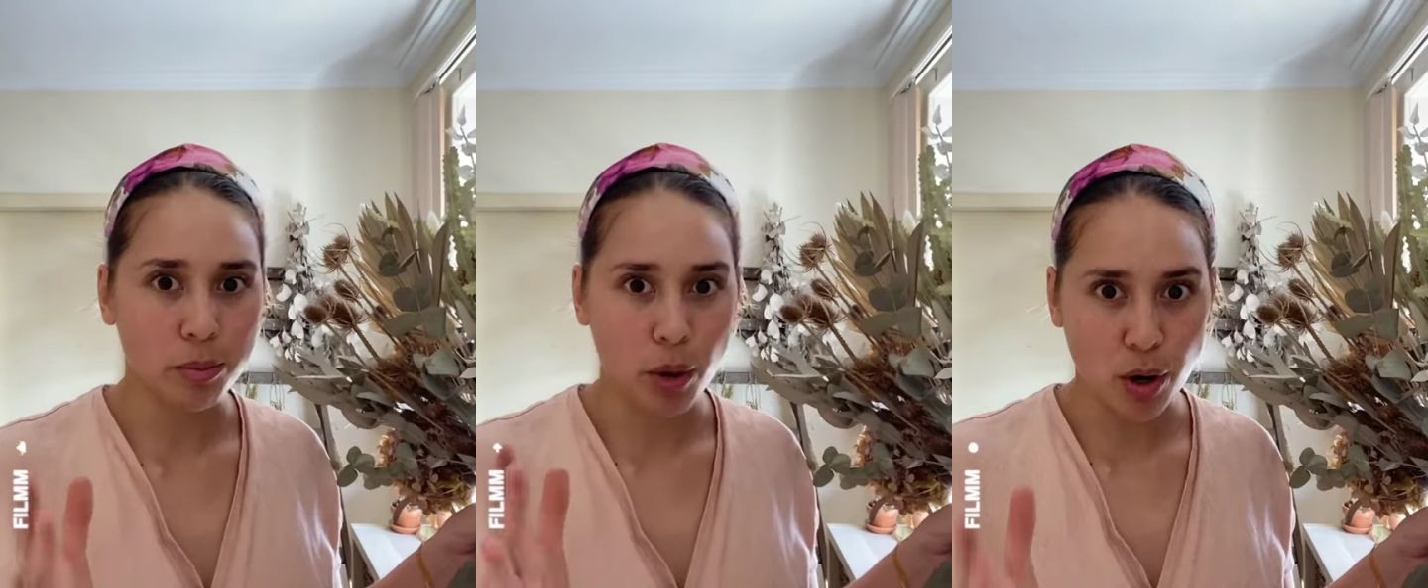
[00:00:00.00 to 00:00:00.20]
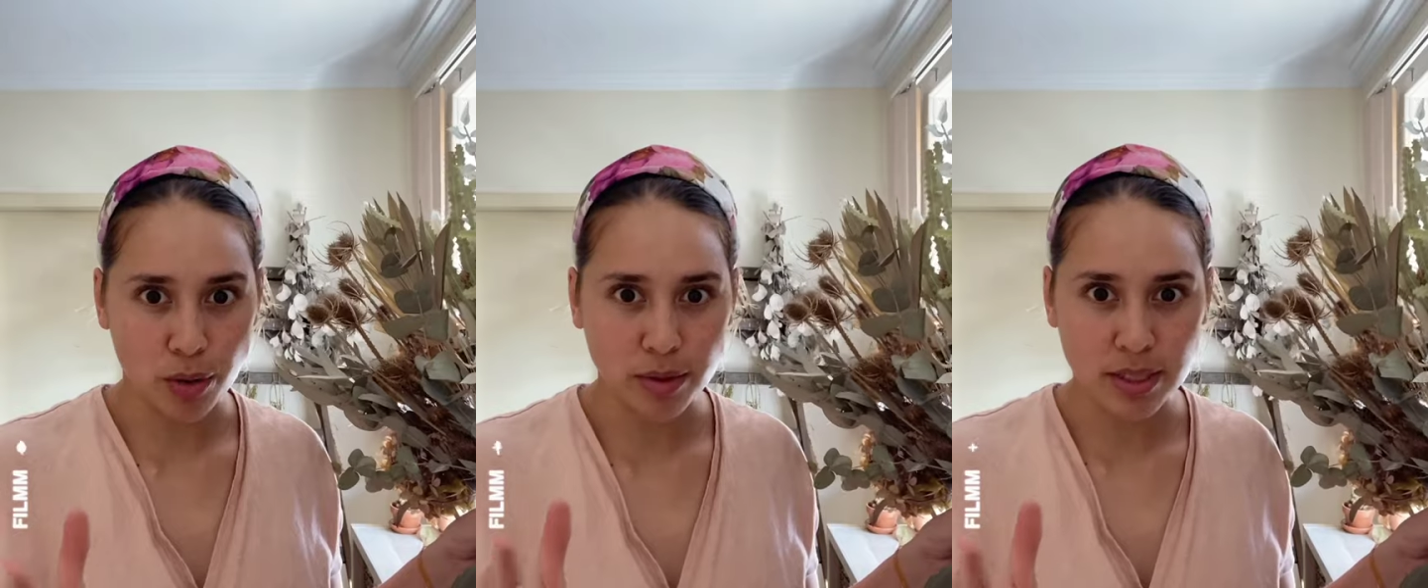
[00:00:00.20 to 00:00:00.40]

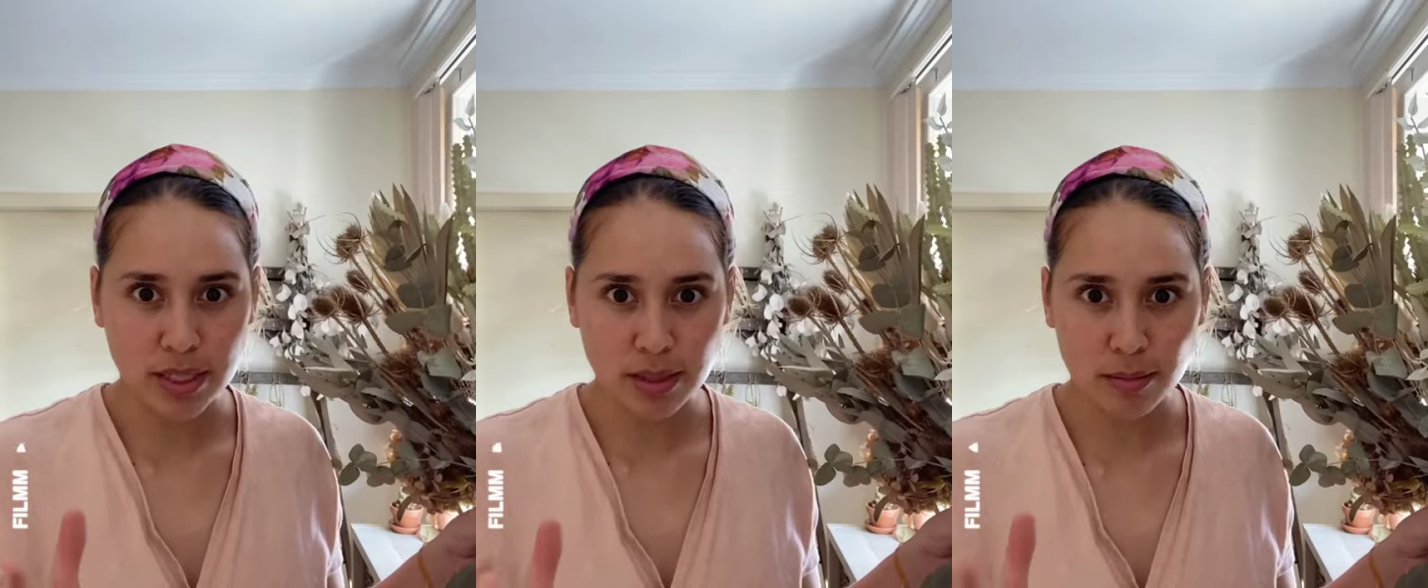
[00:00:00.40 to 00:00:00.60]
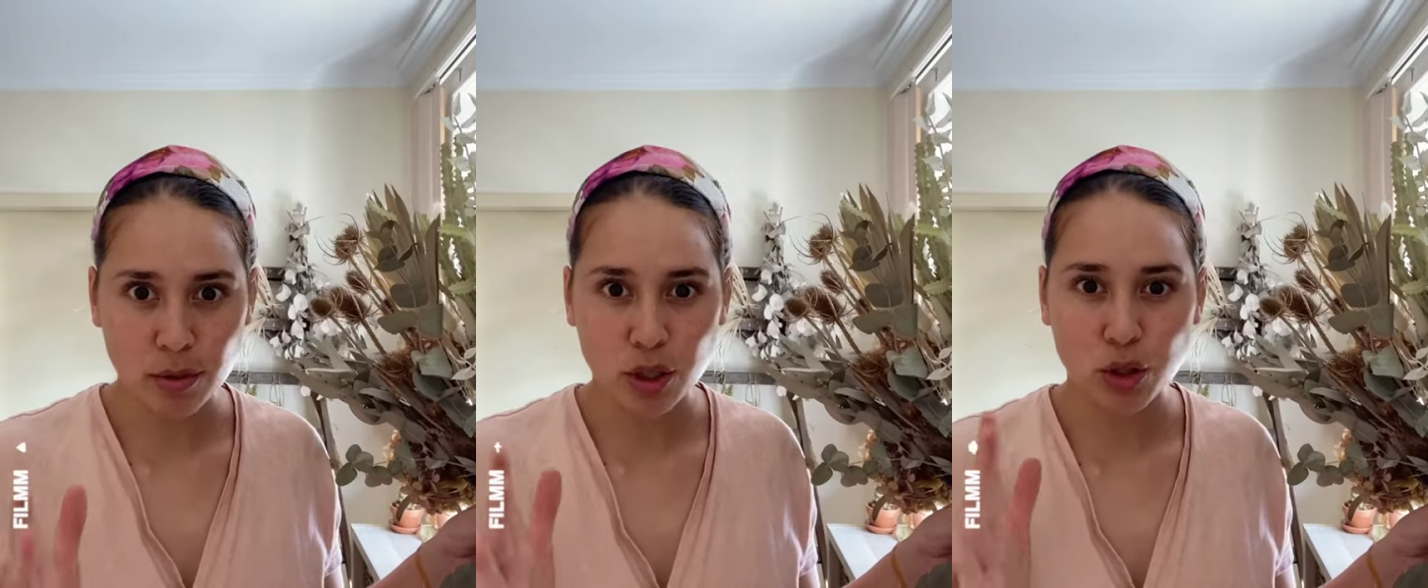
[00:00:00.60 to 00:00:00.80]
posies,
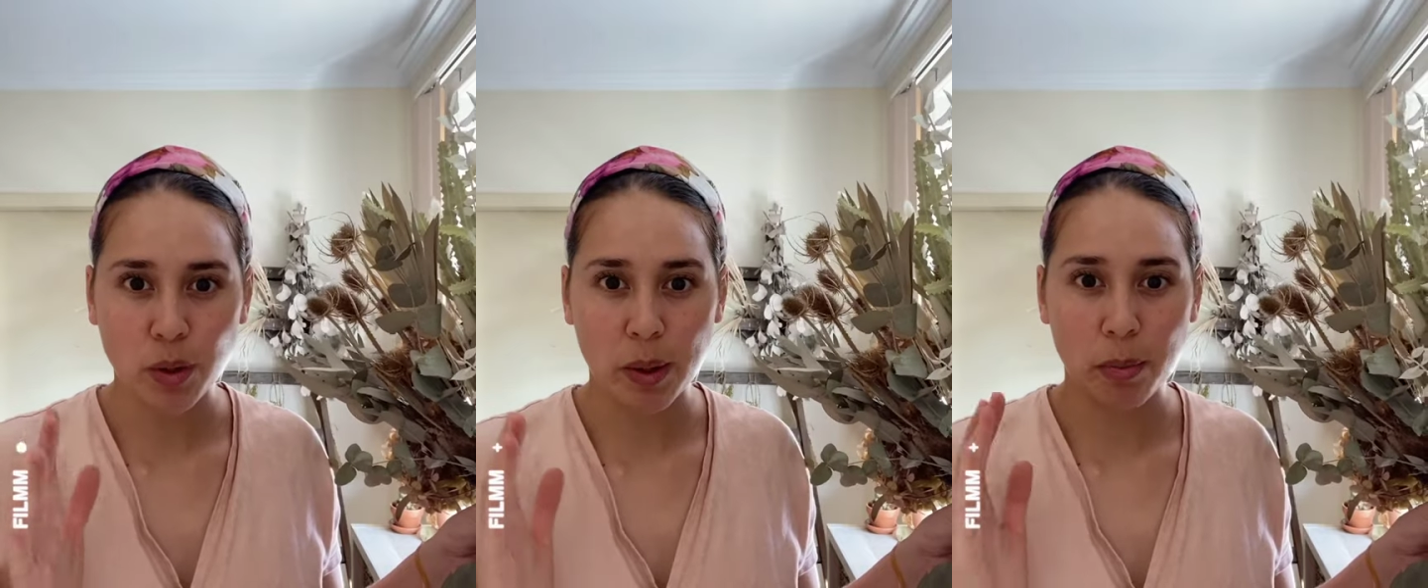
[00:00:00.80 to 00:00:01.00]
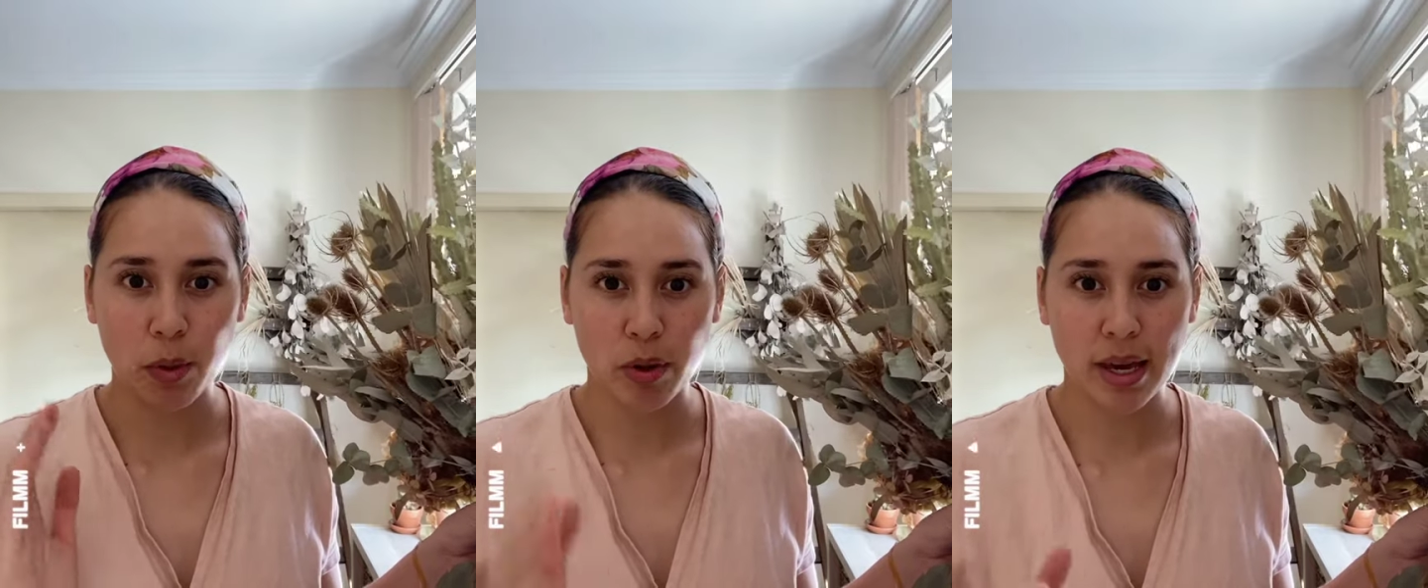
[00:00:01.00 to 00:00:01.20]
I'm not doing
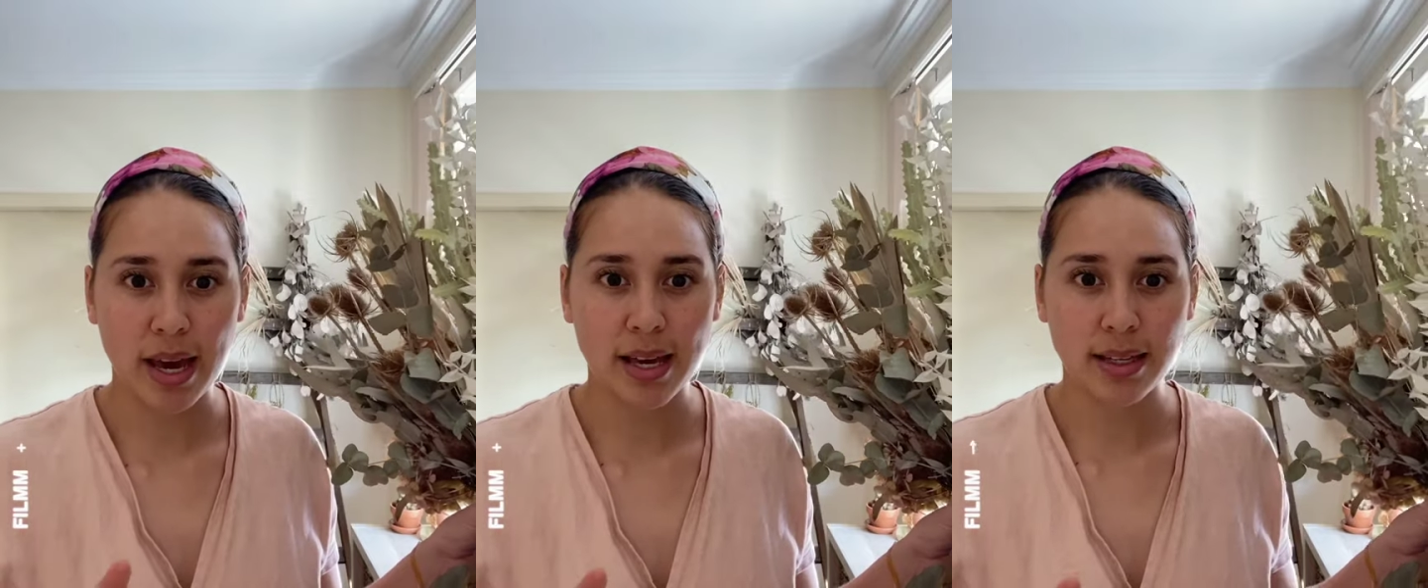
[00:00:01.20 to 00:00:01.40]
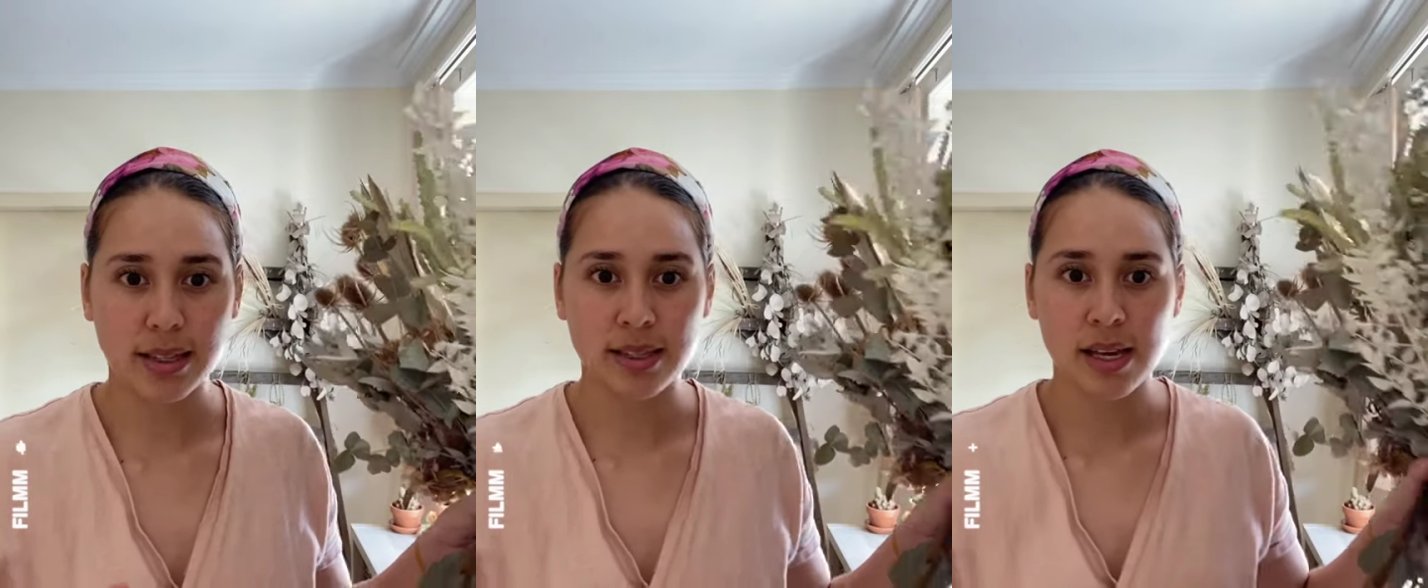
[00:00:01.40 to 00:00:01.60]
bouquets.